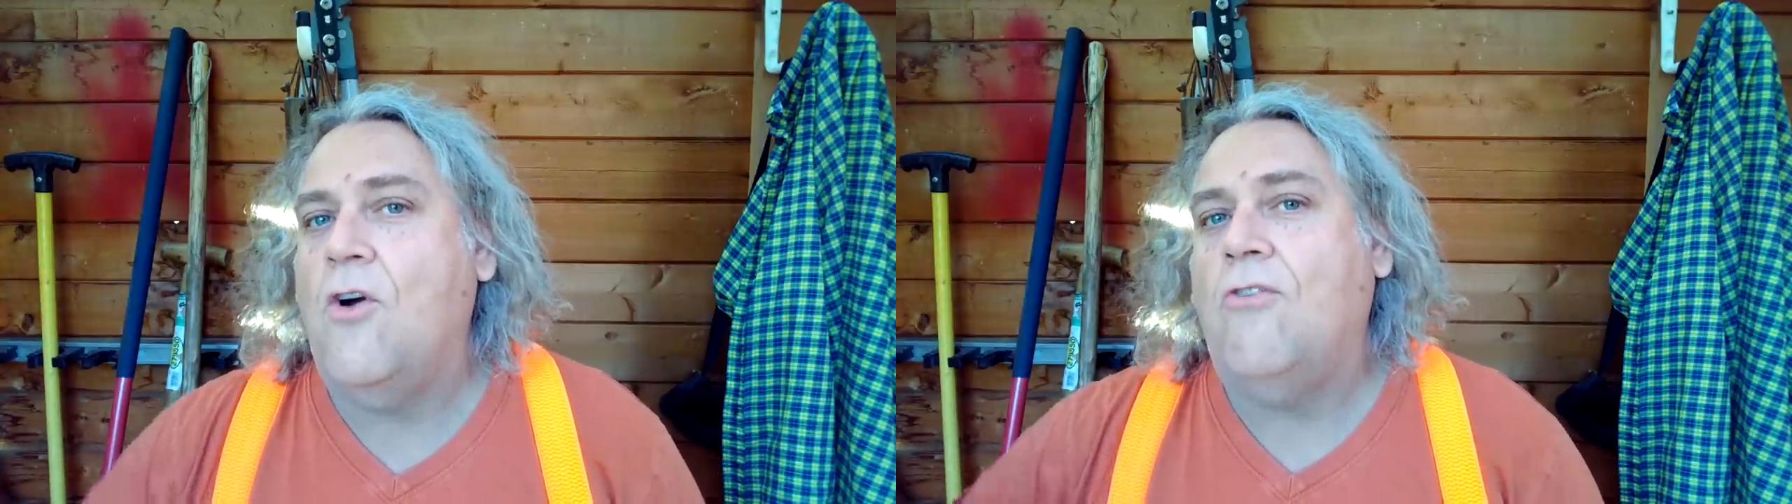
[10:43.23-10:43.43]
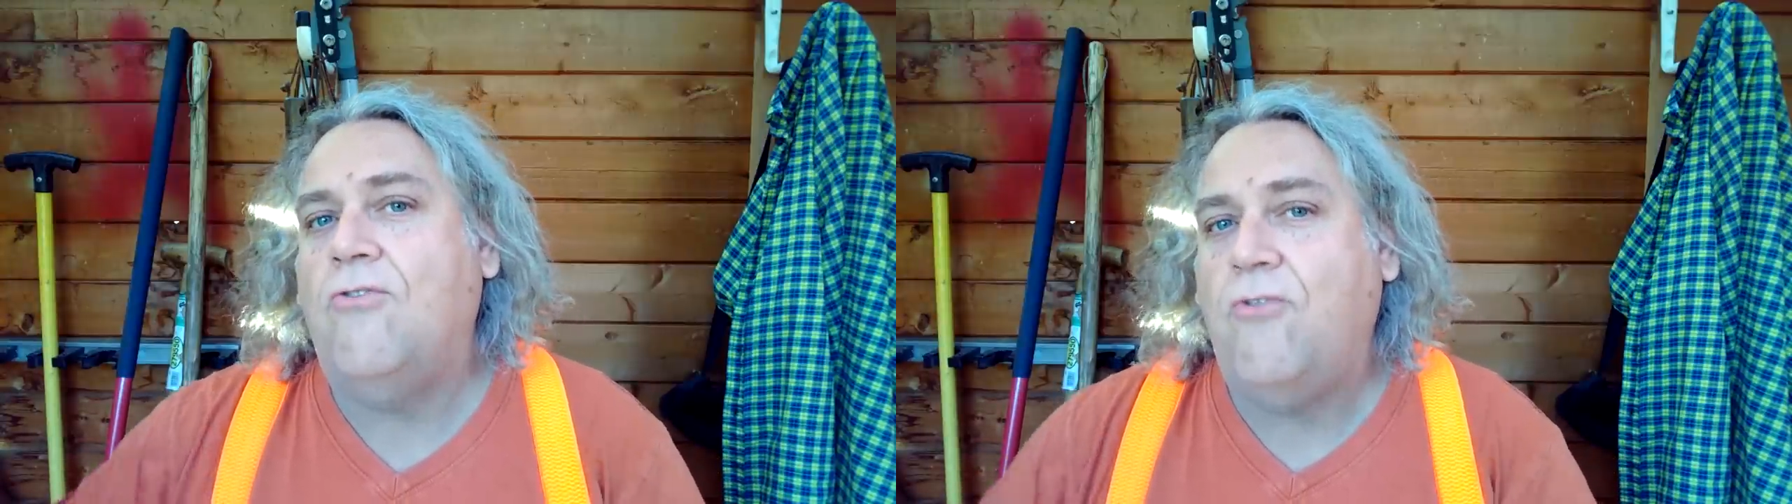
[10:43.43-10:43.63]

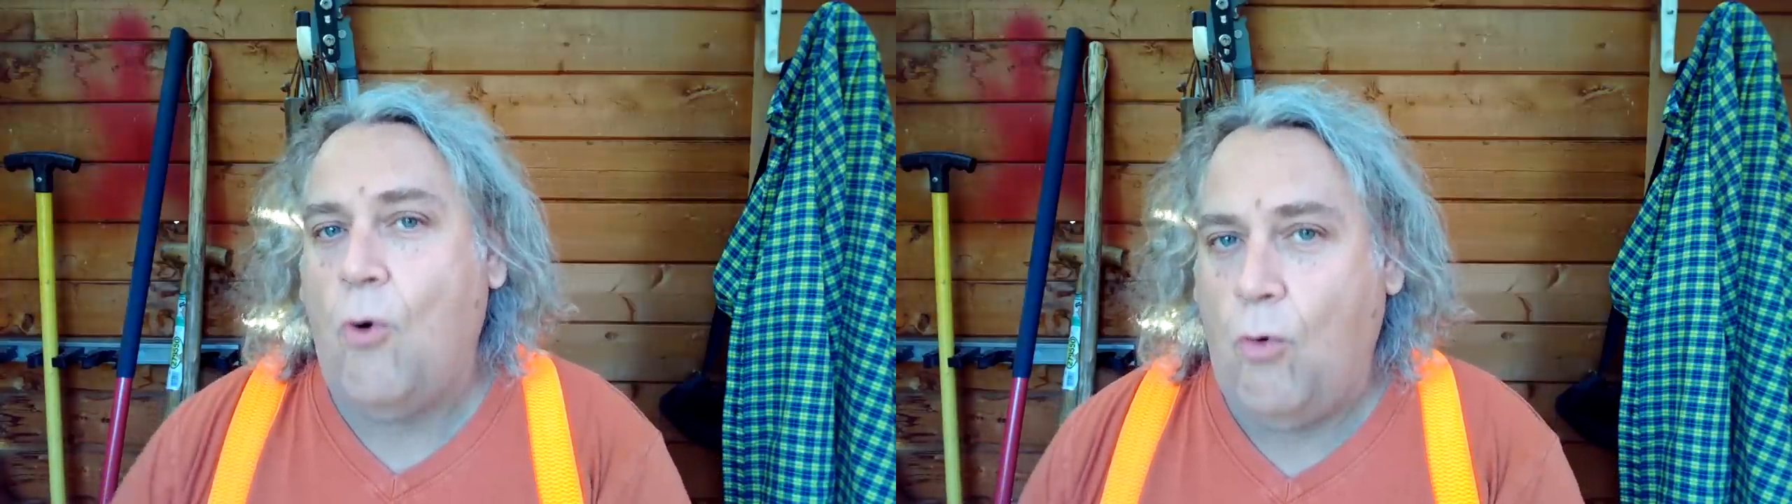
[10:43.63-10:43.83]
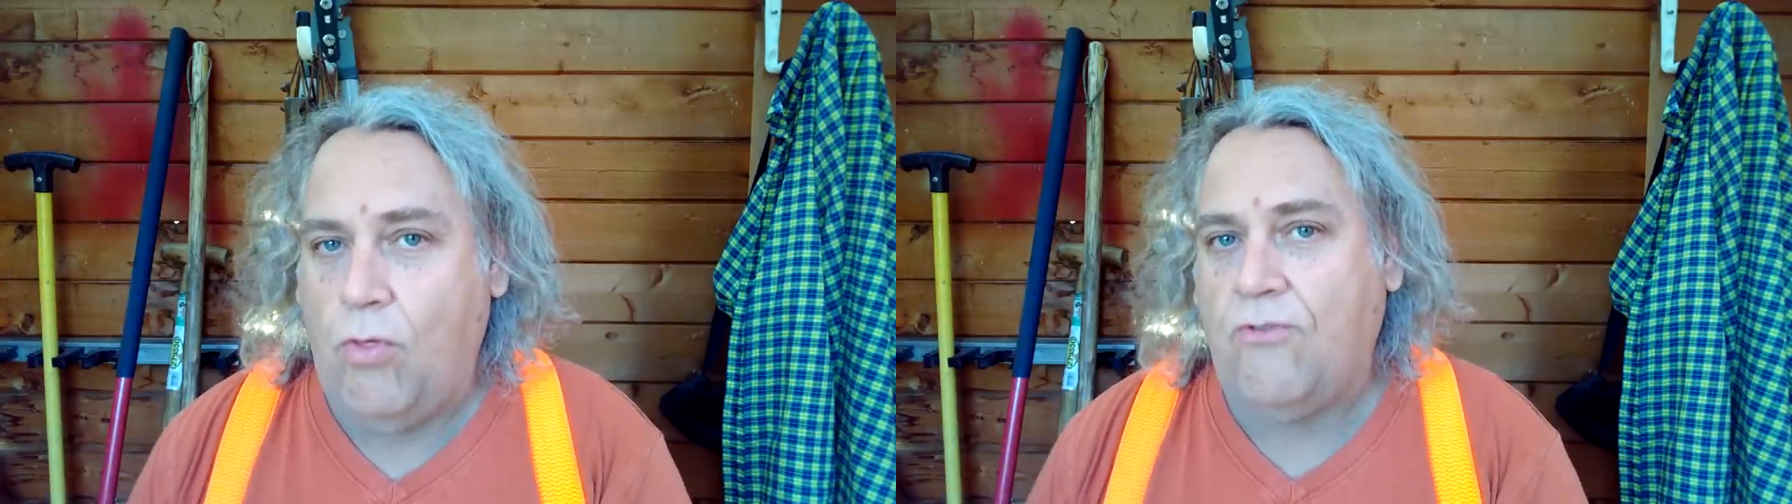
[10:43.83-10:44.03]

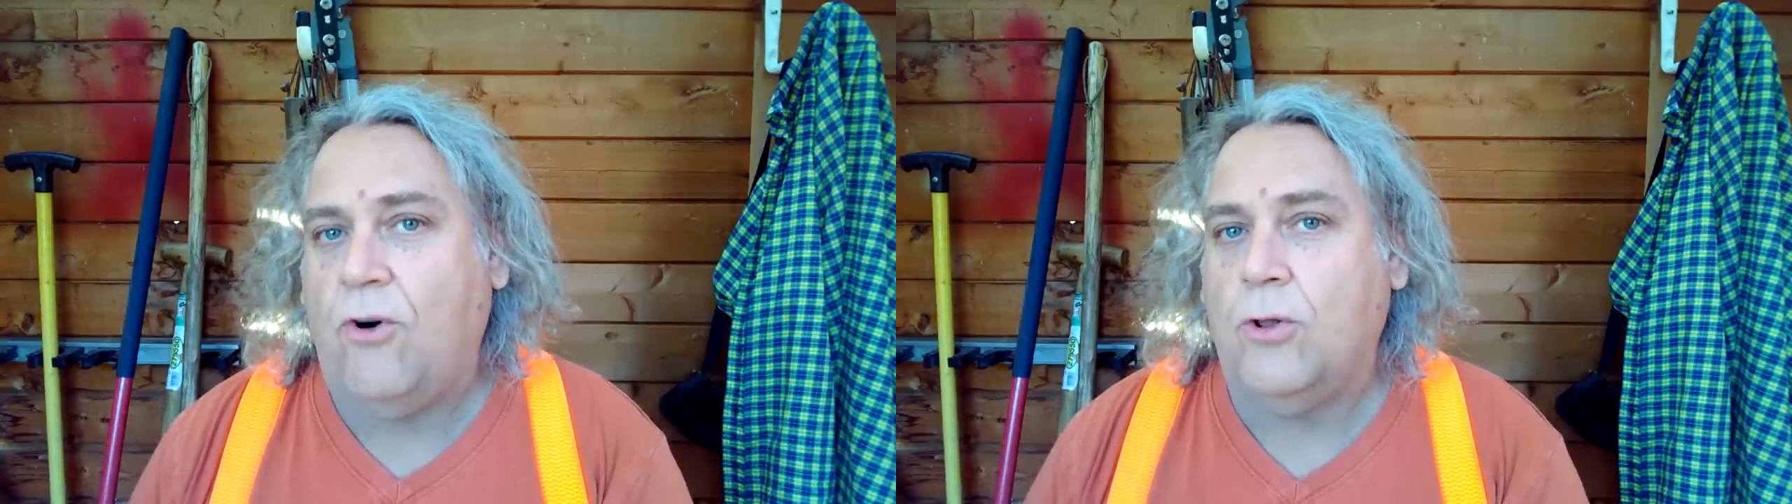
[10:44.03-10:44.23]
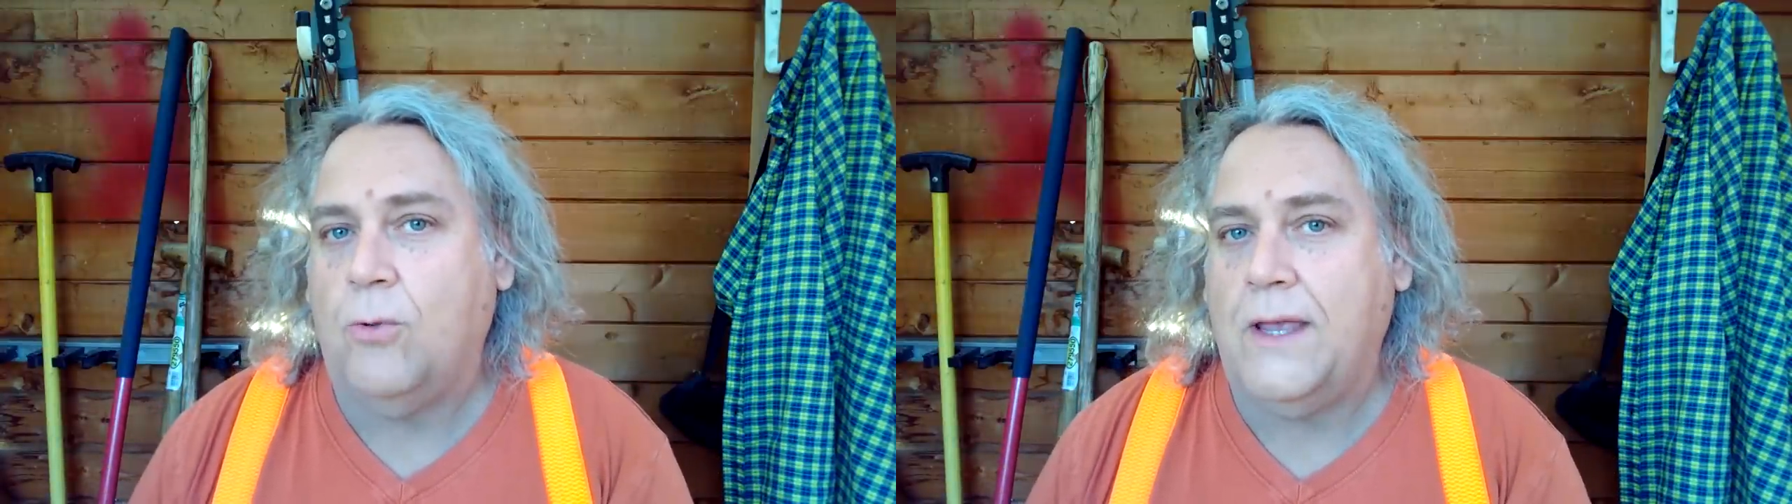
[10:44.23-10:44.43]
for the
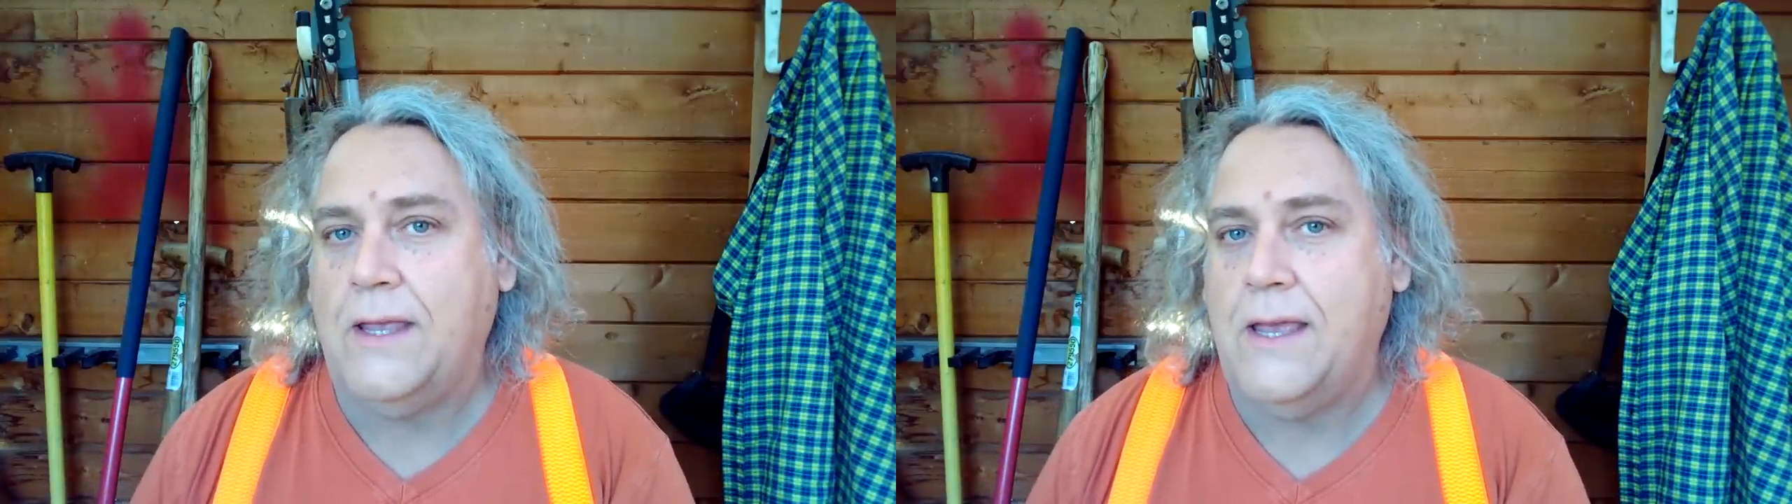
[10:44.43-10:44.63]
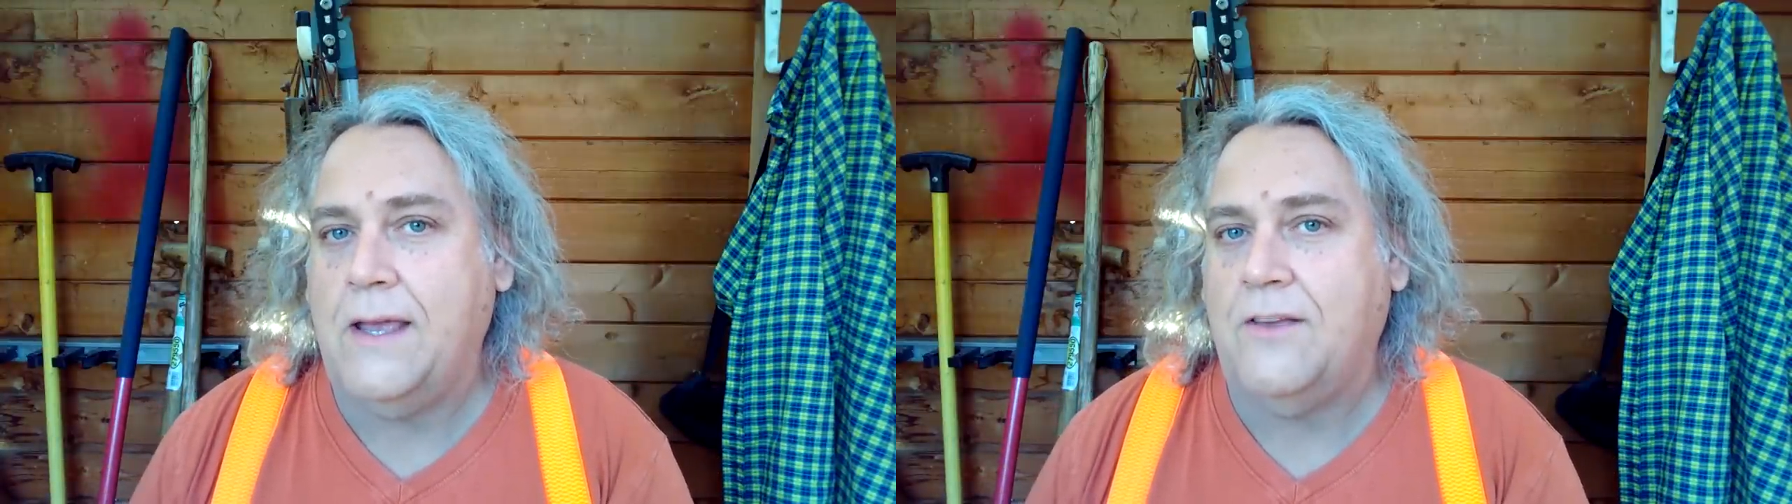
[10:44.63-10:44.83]
following
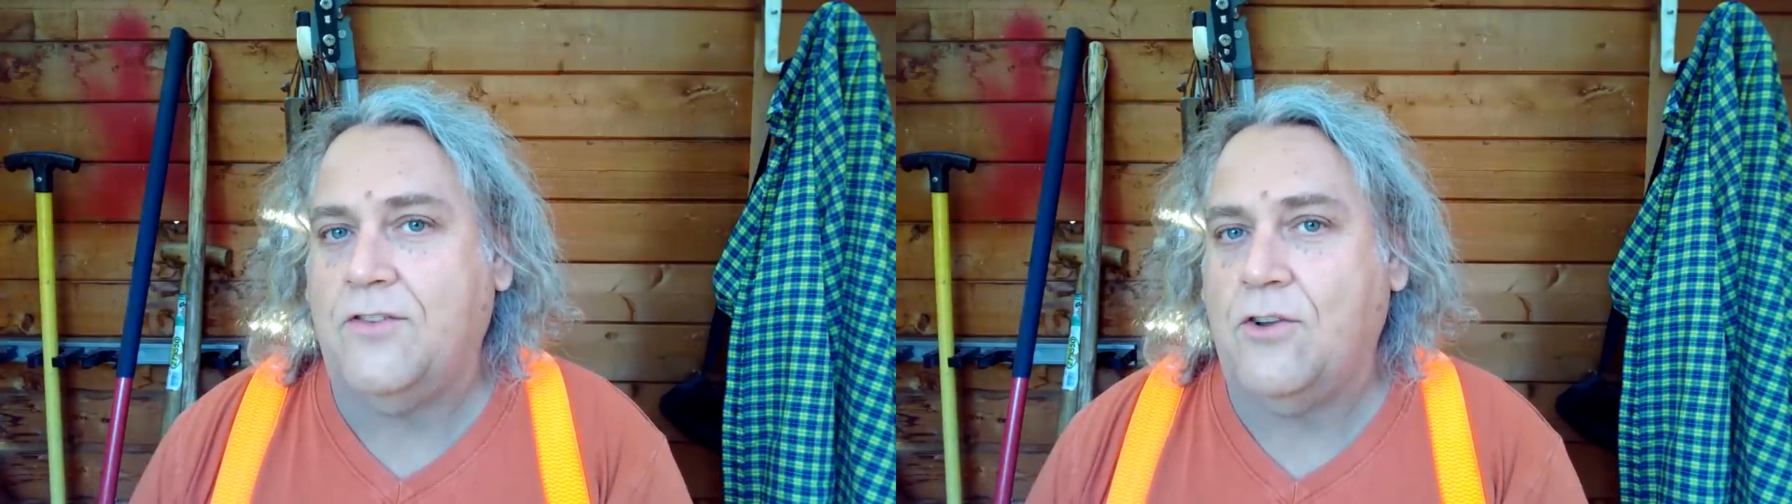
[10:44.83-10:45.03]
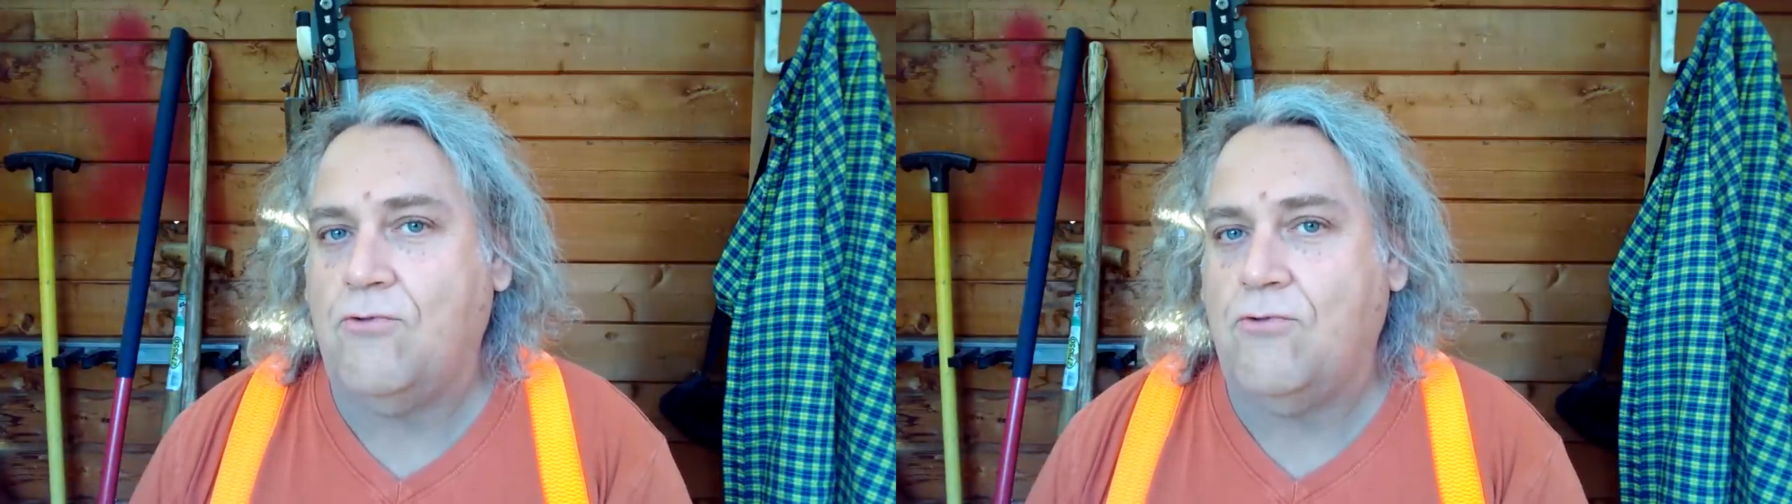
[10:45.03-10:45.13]
year's